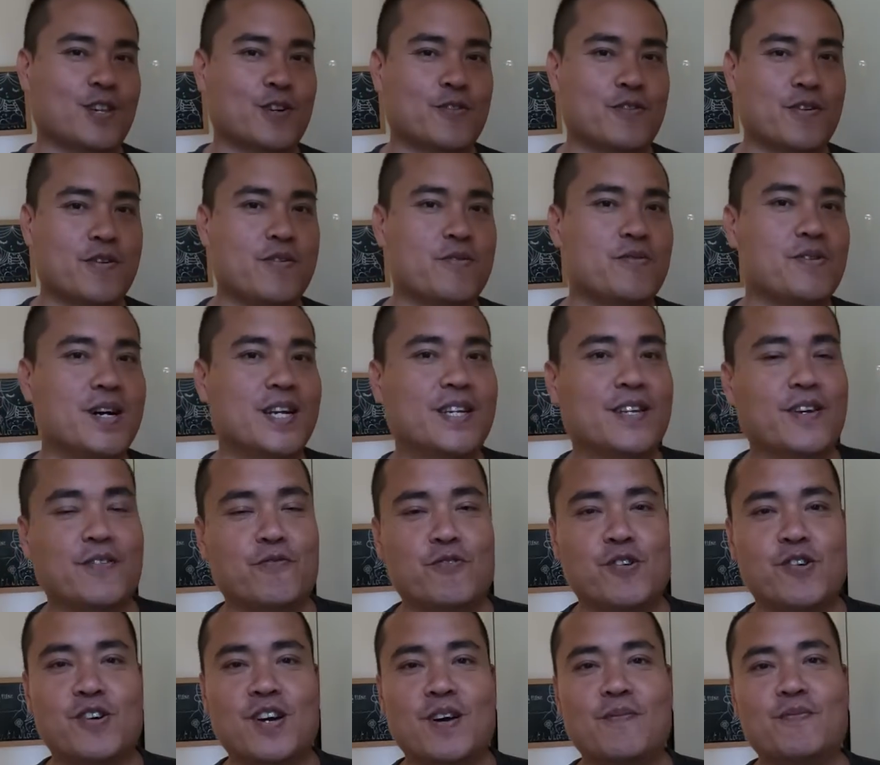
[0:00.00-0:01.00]
Hello everyone
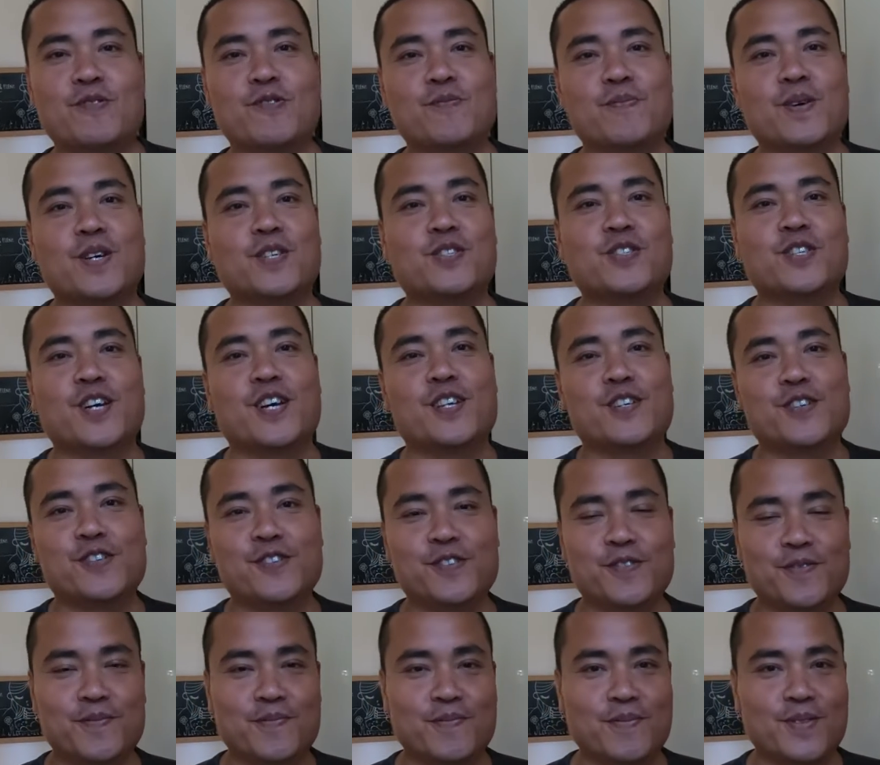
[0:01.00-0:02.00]
and welcome to my
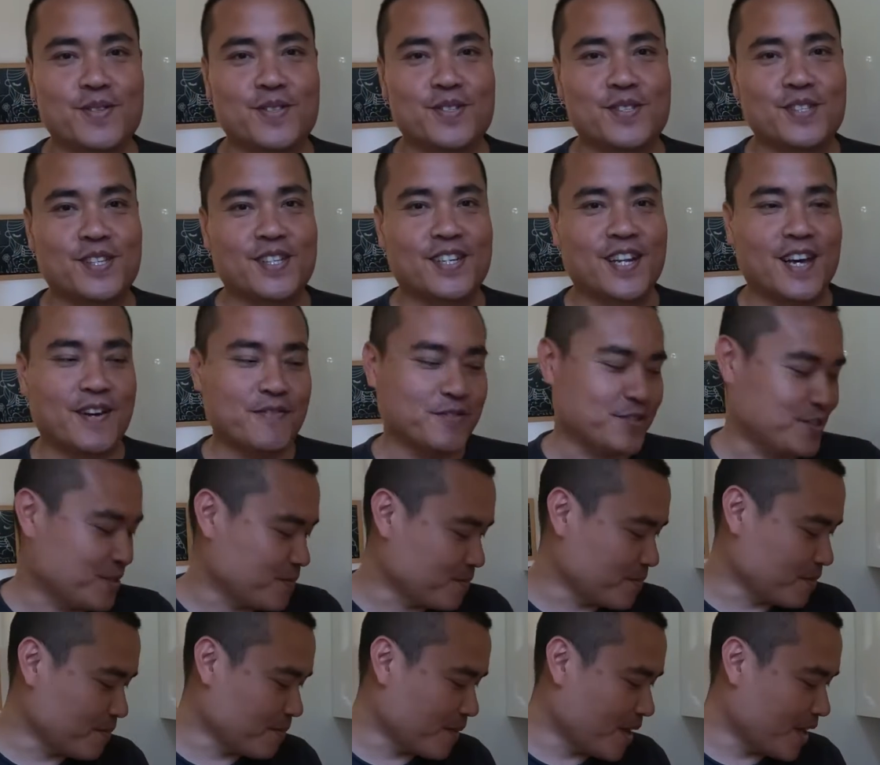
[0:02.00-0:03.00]
channel, Mr. Life
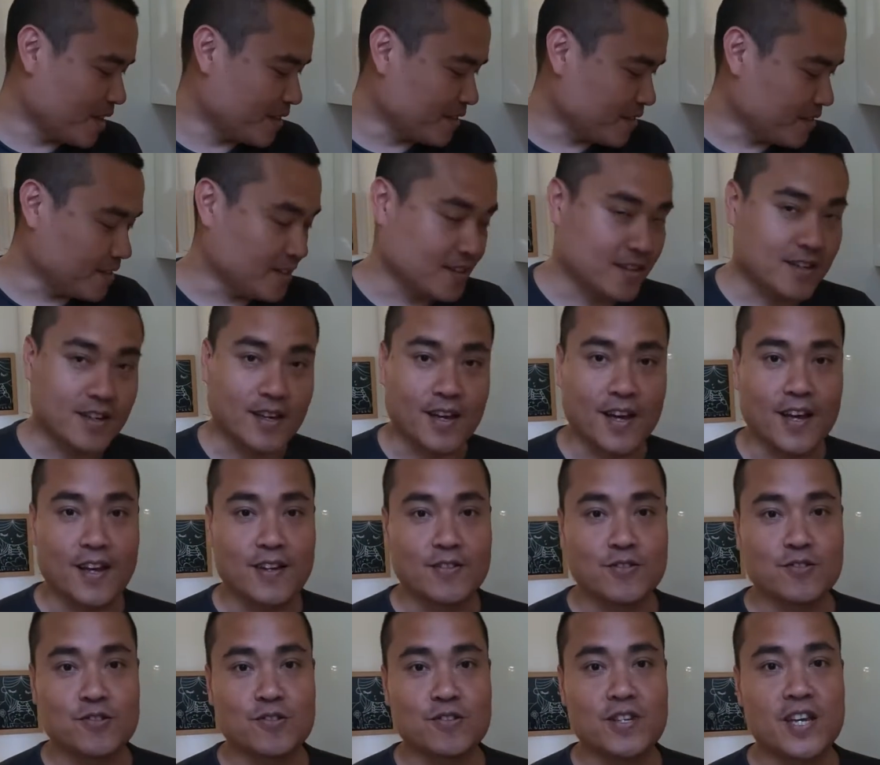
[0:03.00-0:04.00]
Simpleman
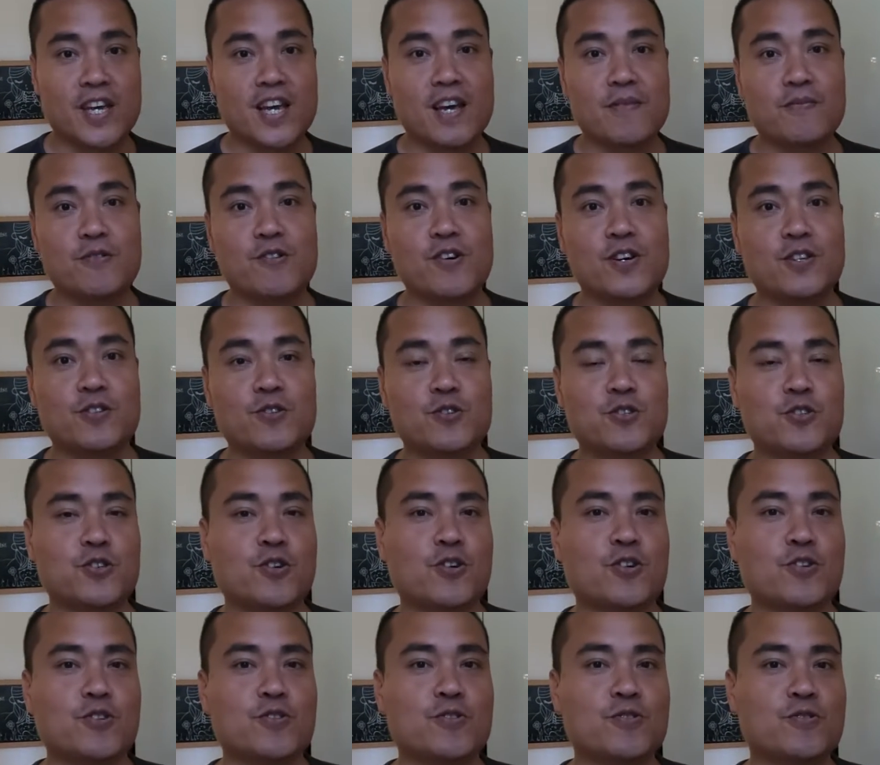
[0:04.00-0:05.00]
and today I'm going to
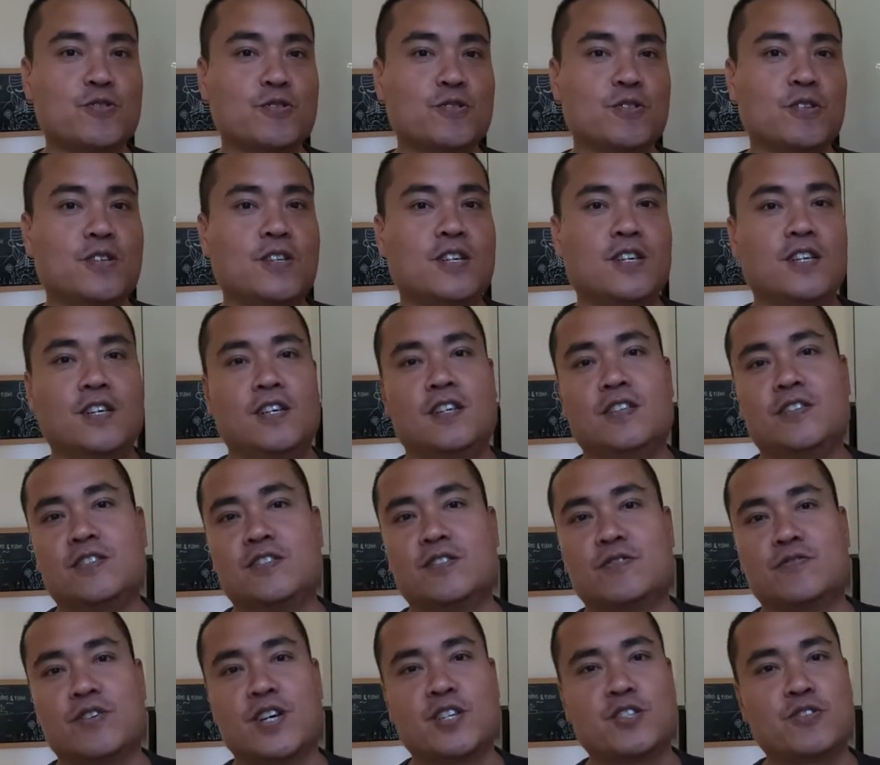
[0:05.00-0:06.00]
show you
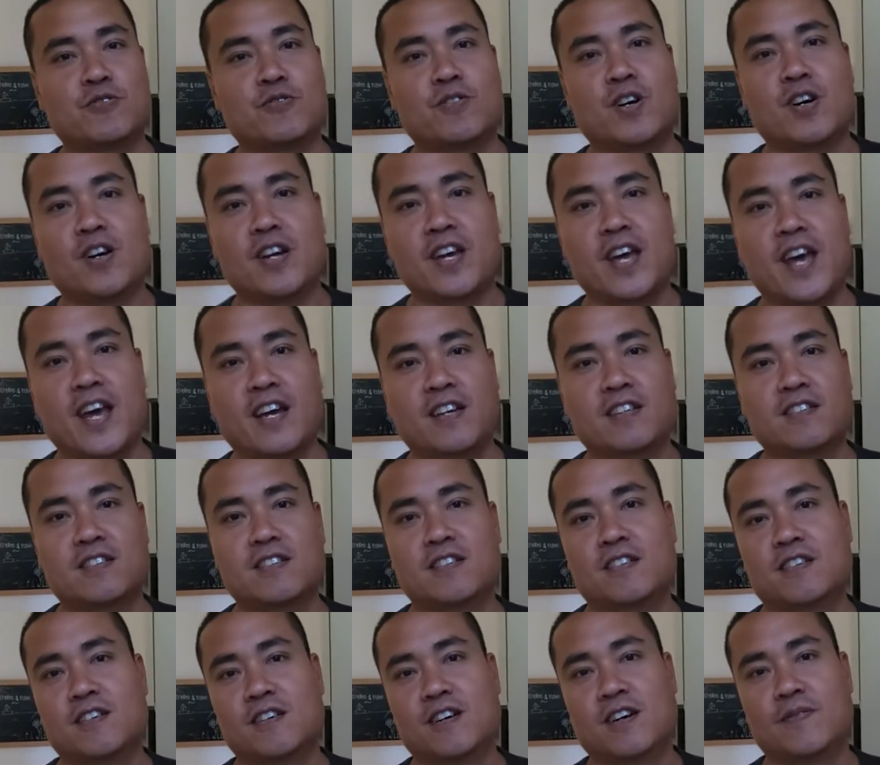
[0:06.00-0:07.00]
the restaurant hack
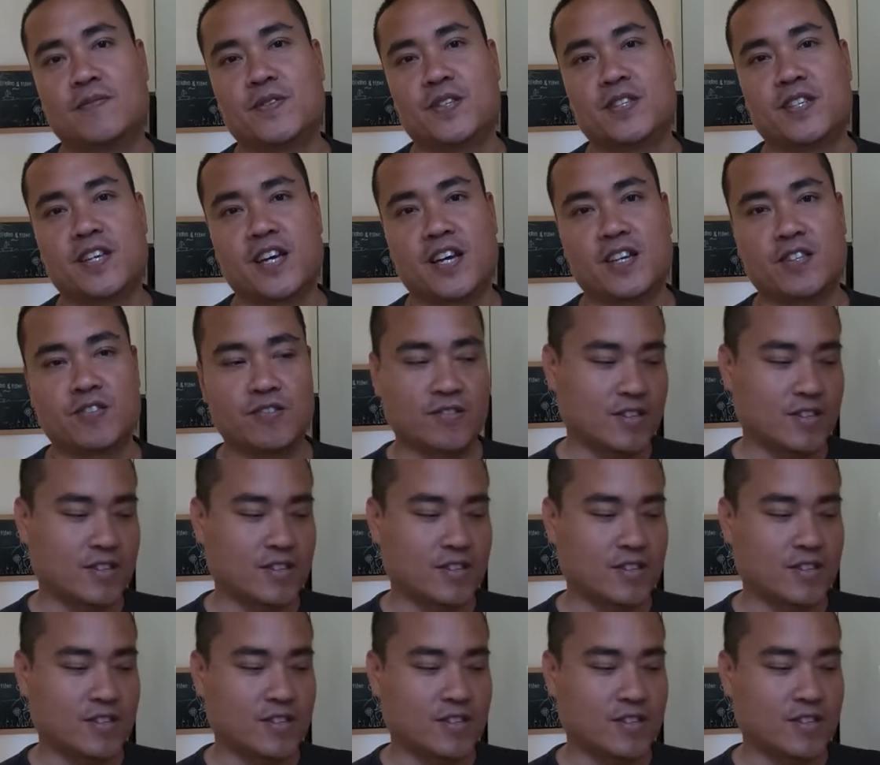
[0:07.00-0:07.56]
of the day.